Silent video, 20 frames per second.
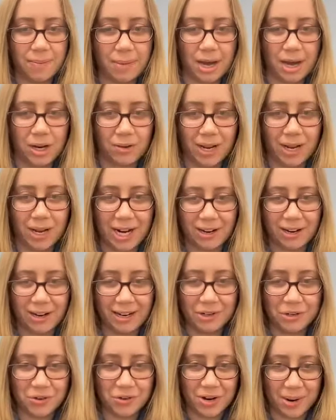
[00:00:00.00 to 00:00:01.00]
moderator
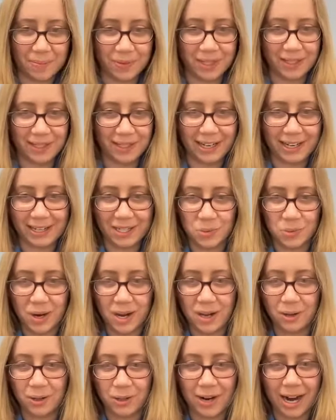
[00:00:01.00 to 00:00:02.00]
can drop the link as
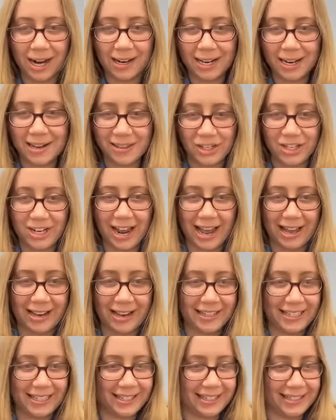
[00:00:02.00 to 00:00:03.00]
well directly into the chat
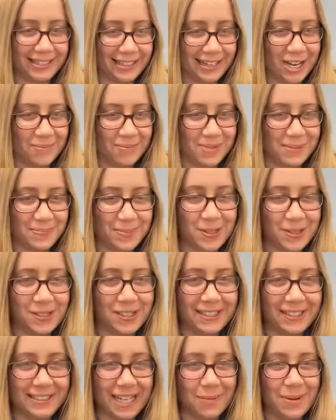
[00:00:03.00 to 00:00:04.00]
to help people
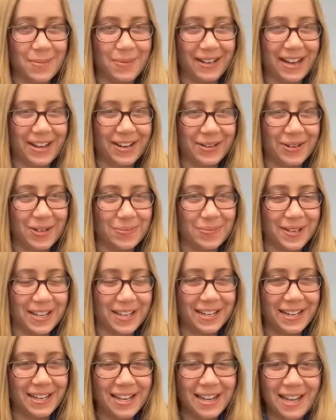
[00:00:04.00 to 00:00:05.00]
out a little
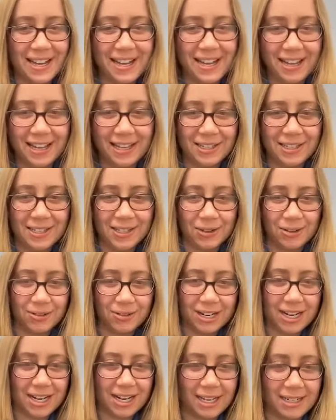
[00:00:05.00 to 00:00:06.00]
bit. And so
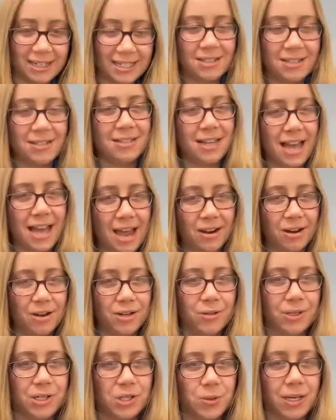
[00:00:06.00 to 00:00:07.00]
Ron, just to add on
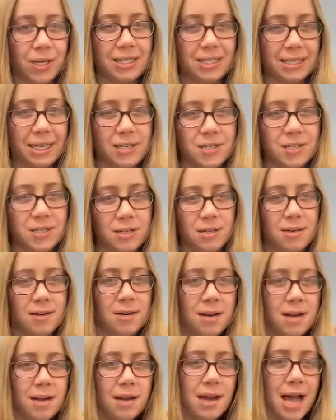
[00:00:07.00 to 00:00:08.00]
to Ashwini's answer,
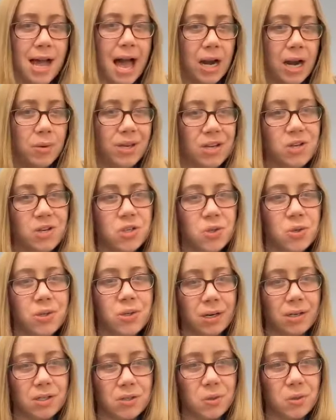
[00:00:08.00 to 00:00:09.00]
how do we choose
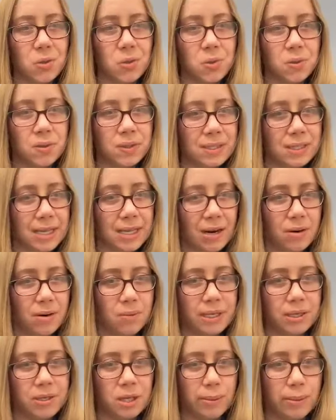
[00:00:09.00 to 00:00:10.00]
our schools? How do
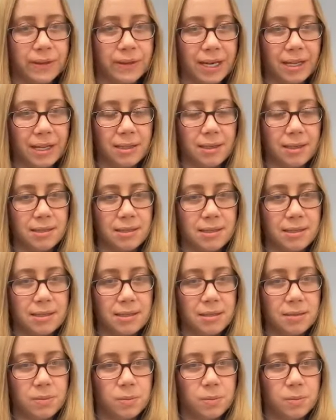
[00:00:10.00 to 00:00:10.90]
we determine that list?